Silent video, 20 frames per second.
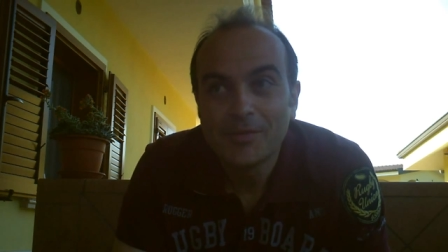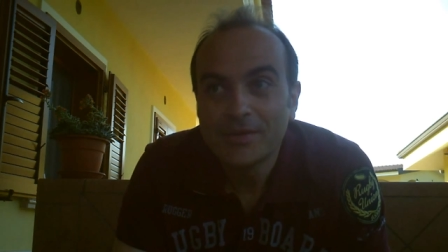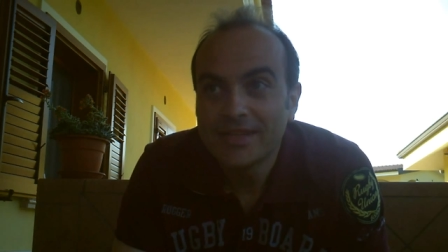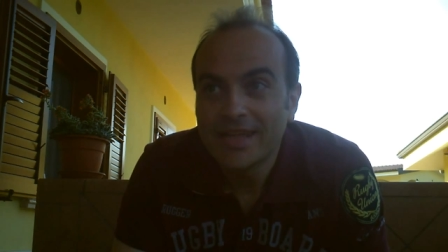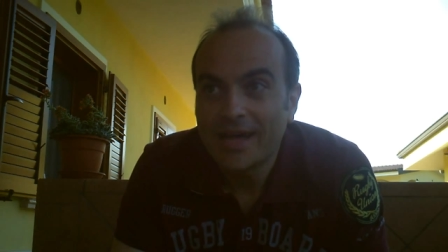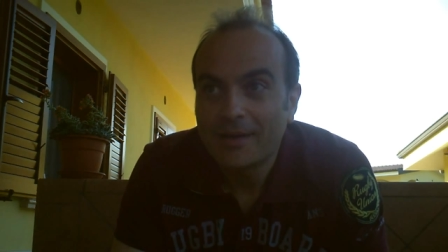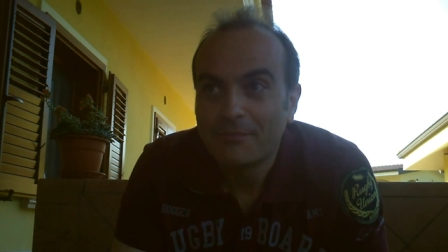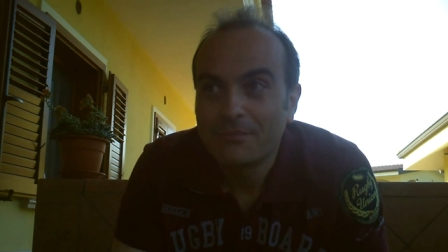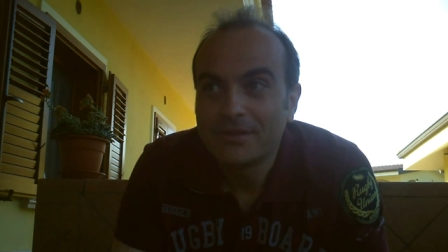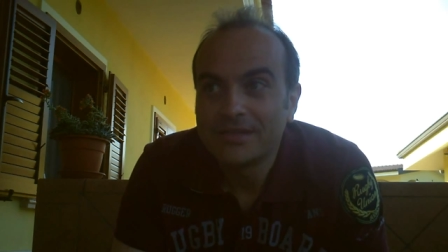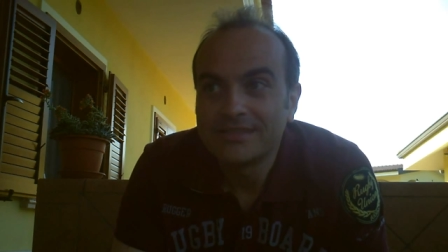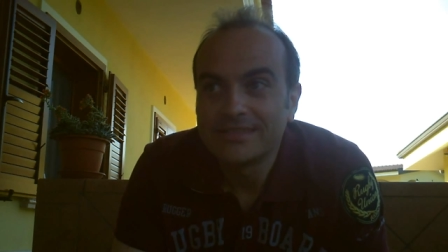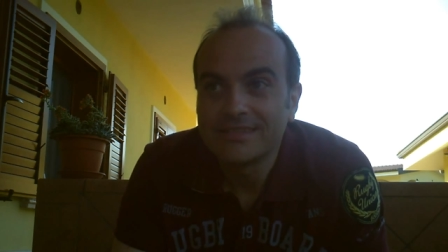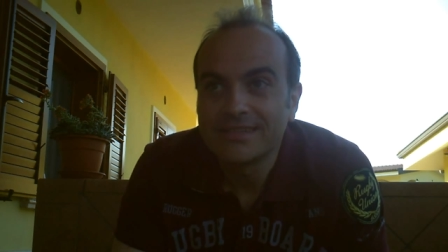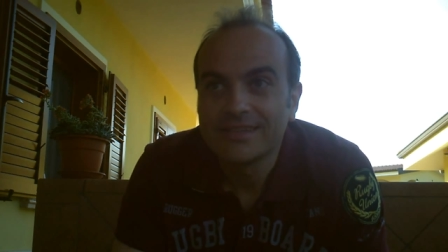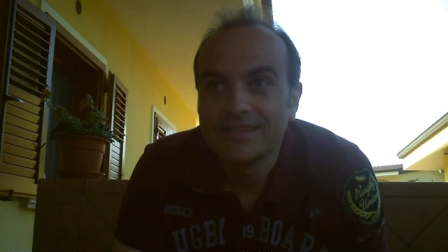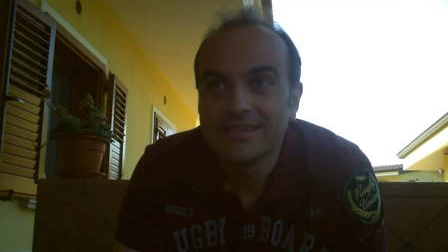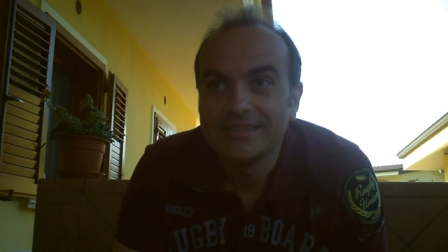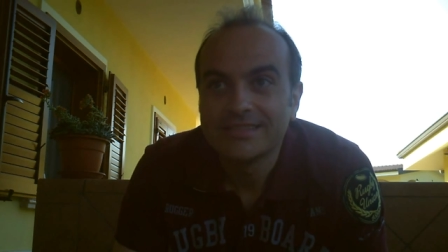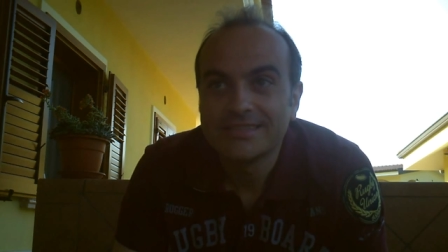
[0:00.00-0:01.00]
And what
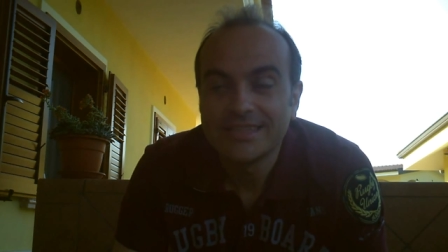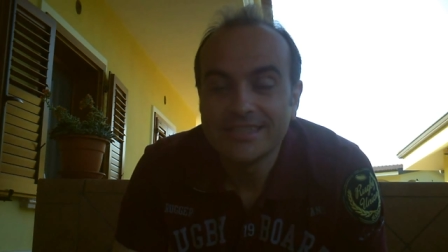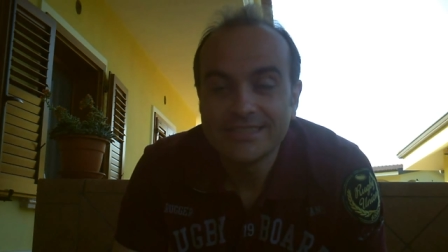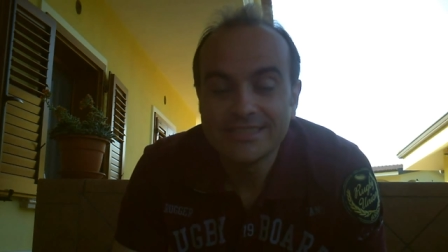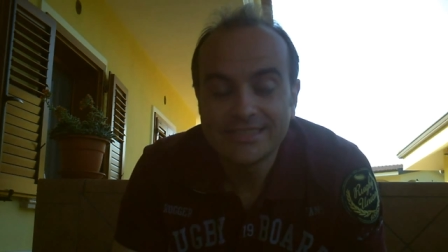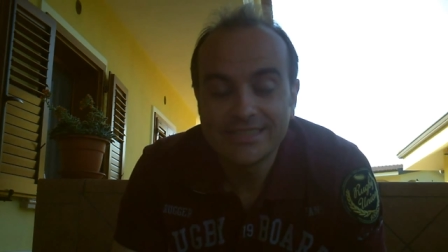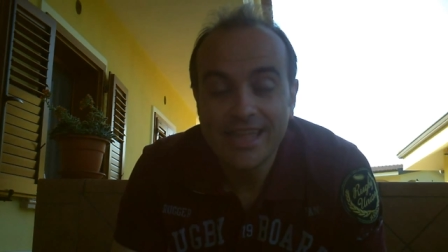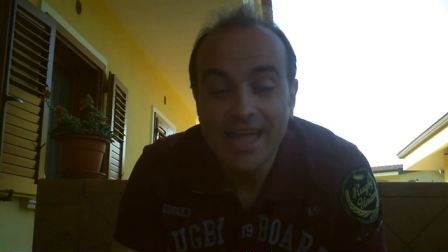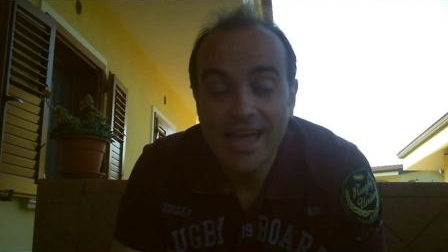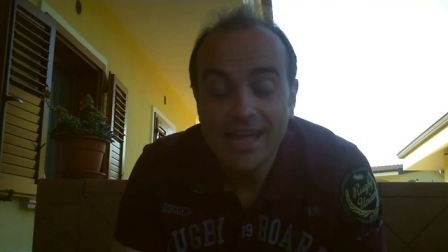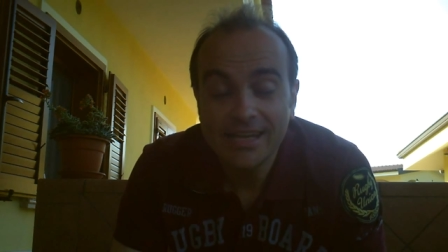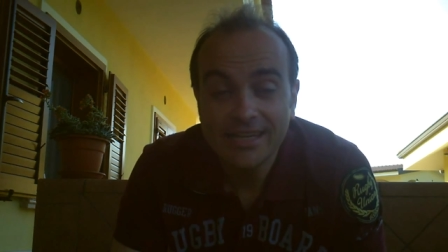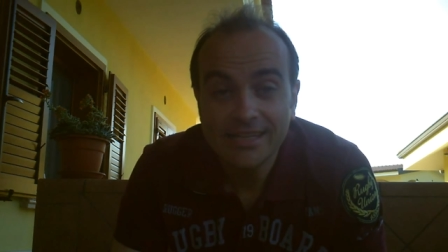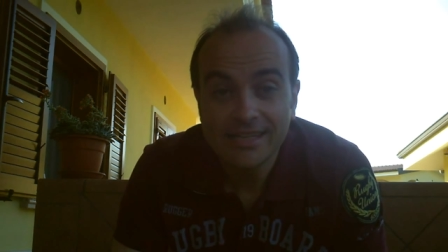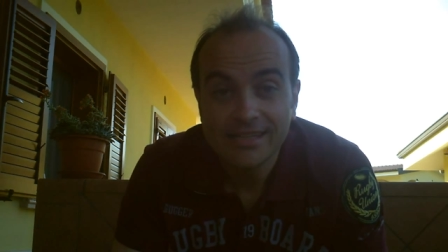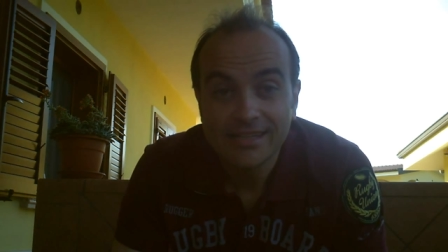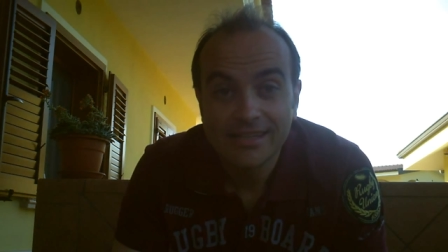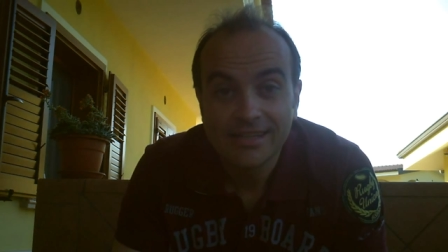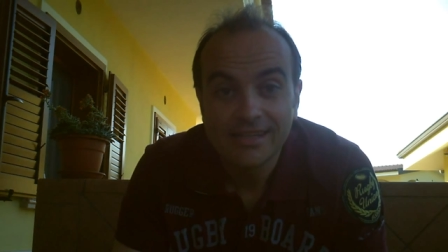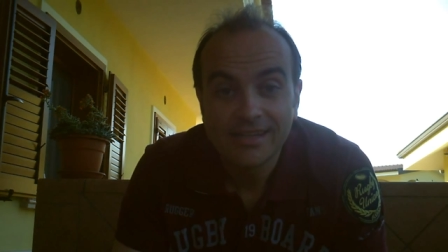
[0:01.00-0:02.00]
happened? Since
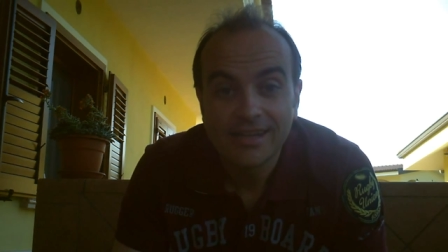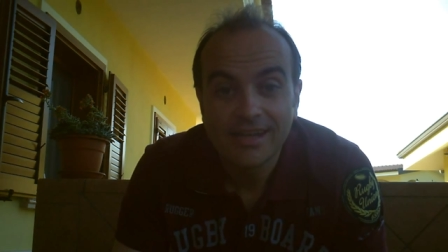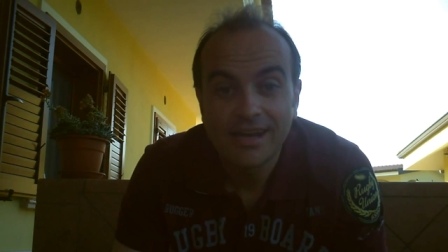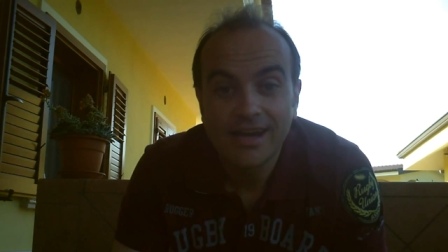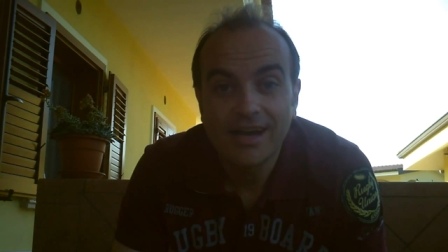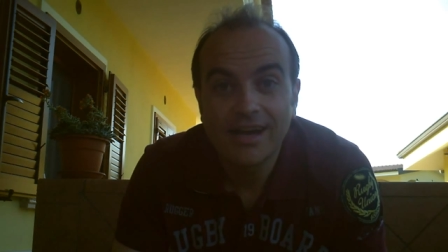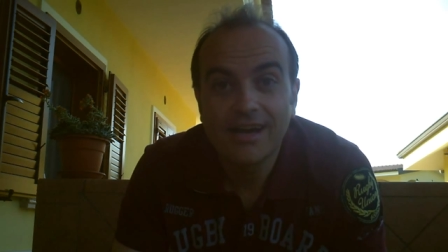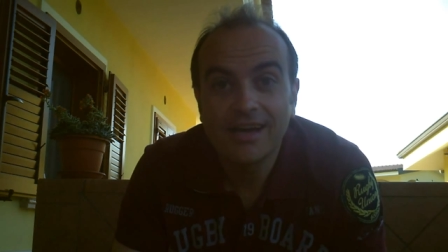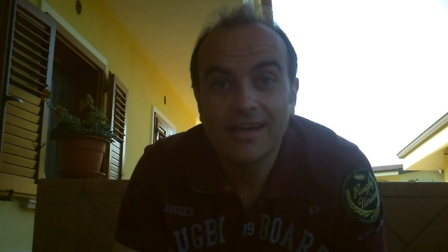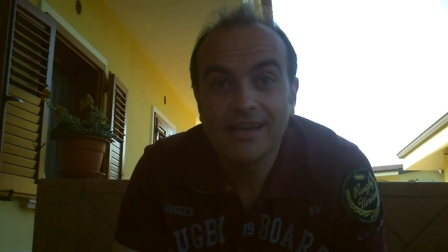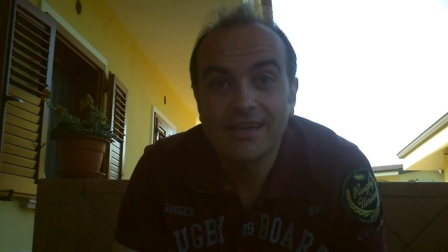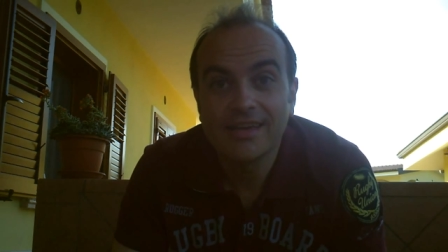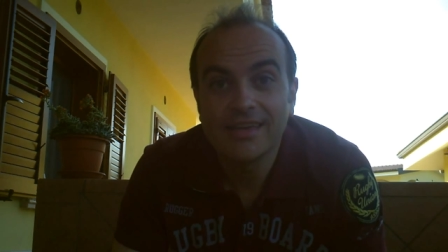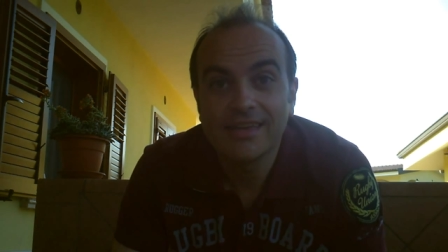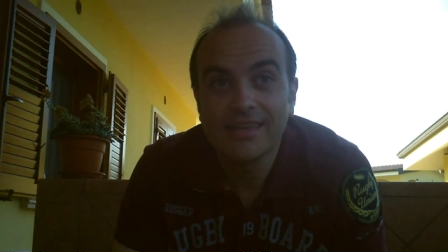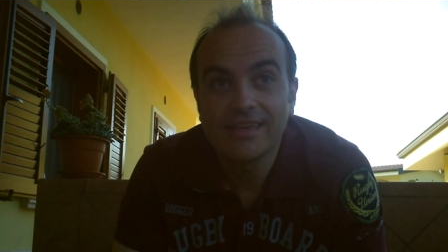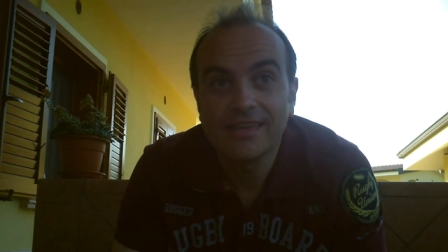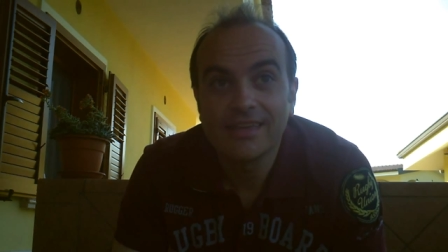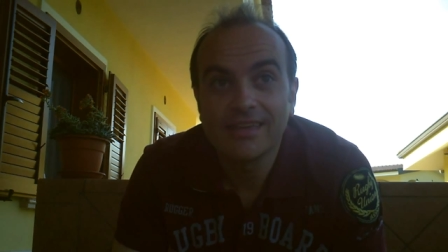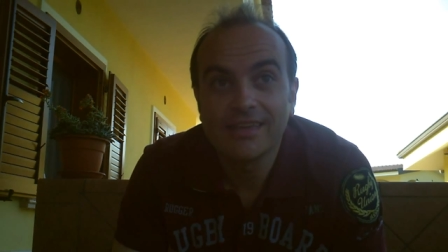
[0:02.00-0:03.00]
then,
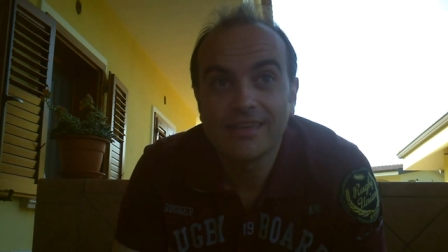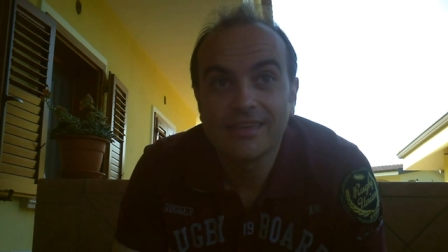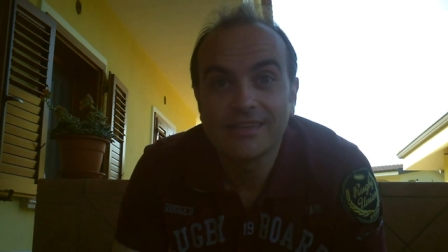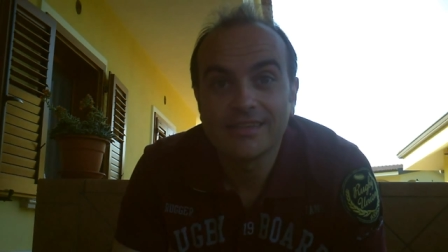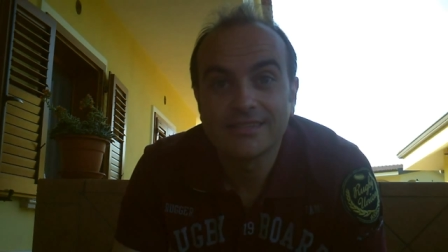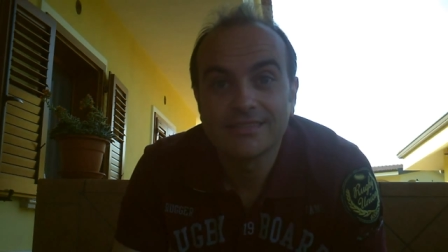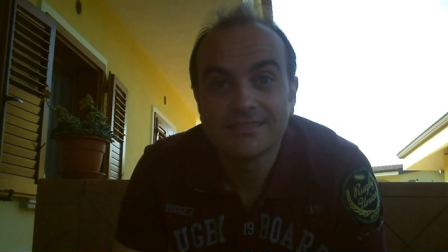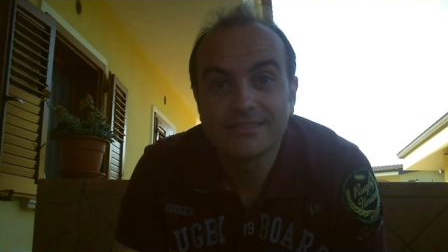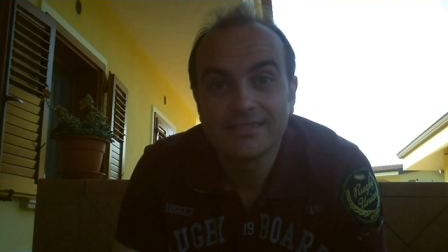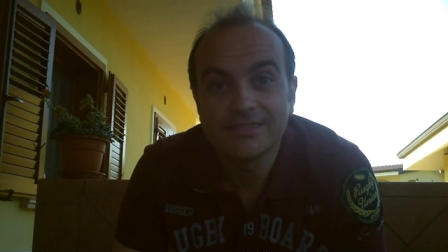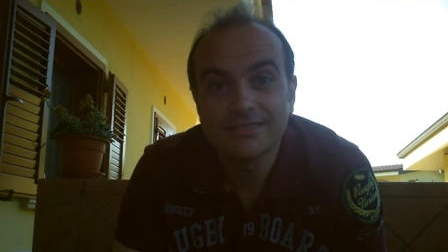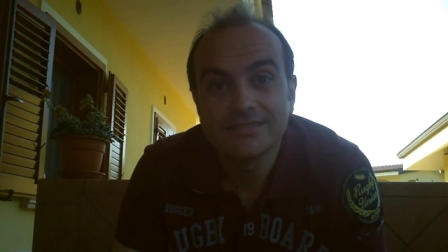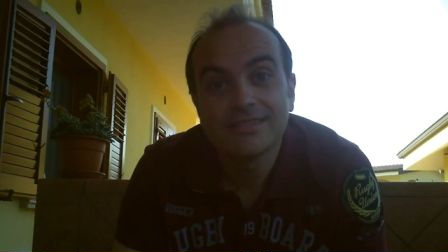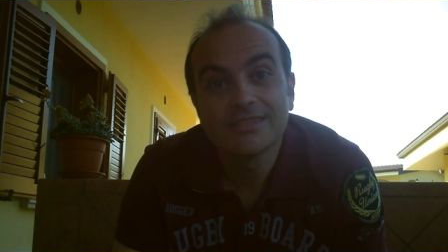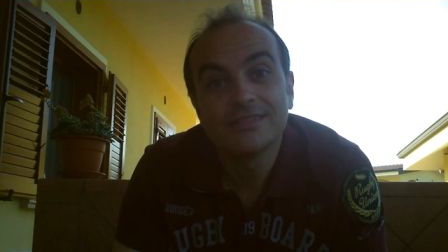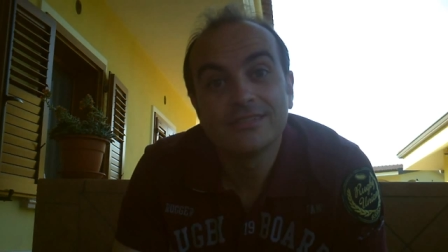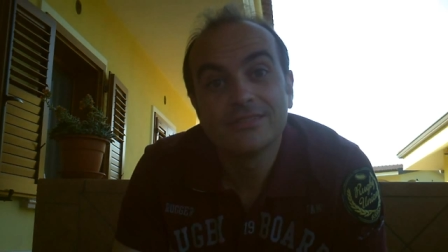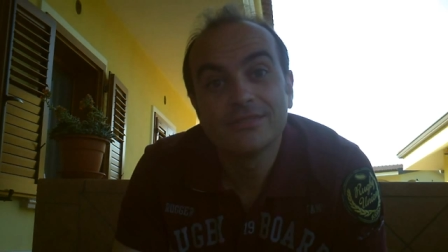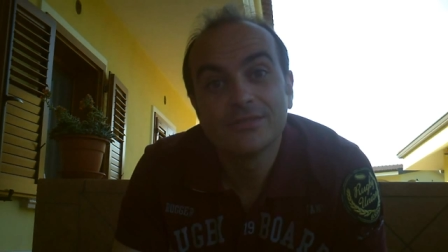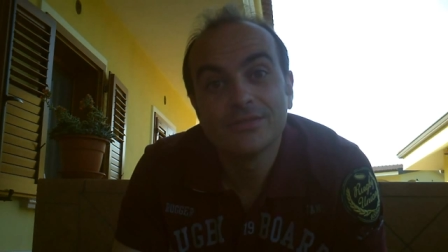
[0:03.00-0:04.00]
I
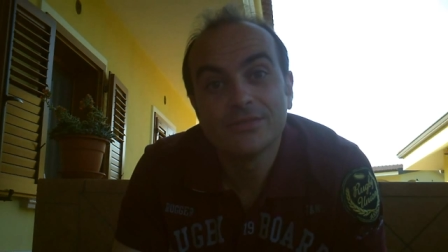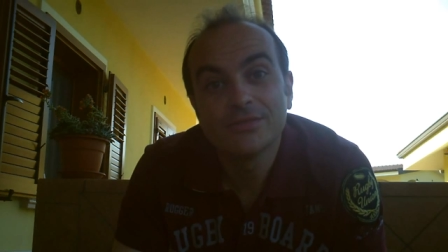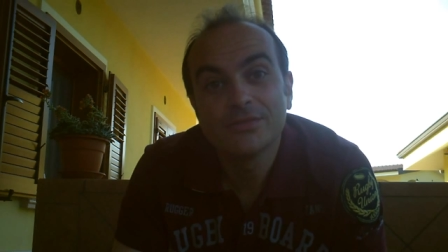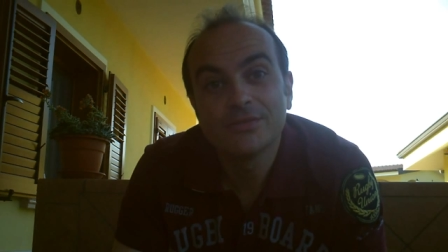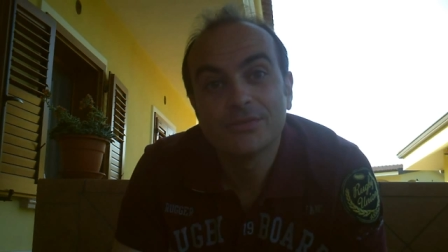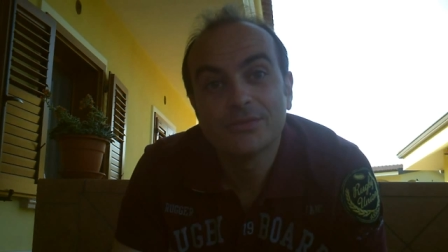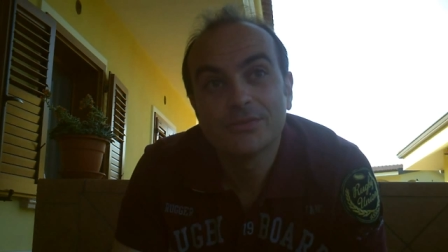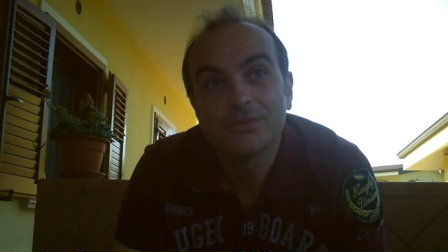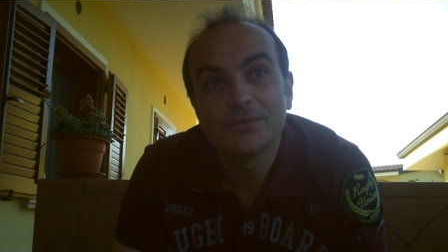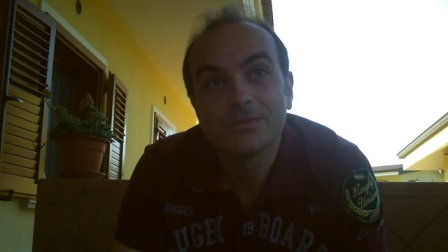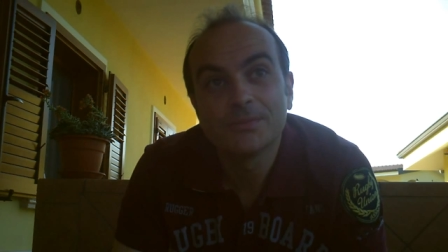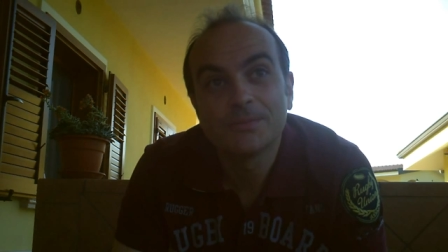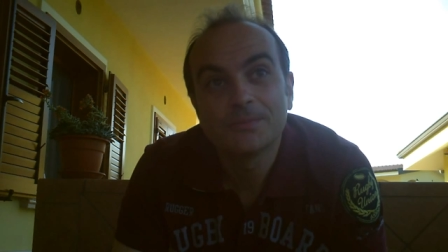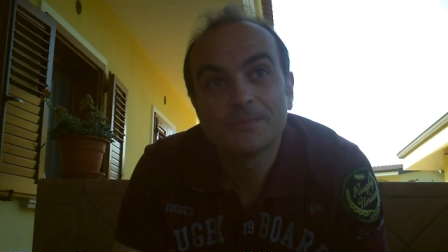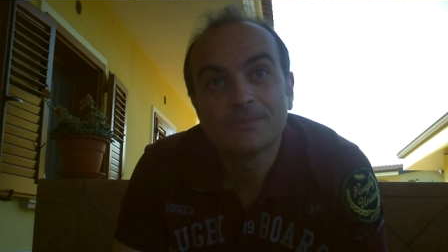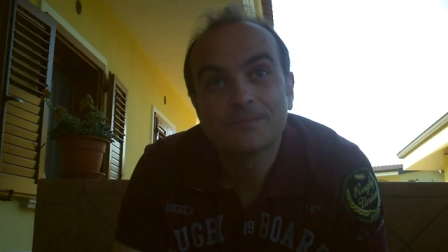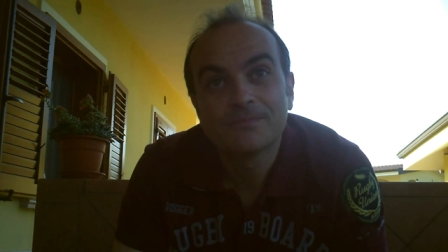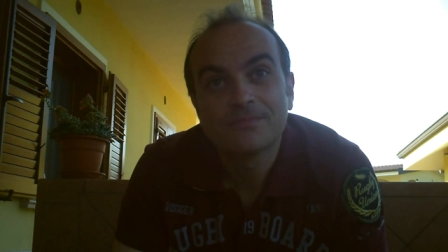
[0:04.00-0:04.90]
started to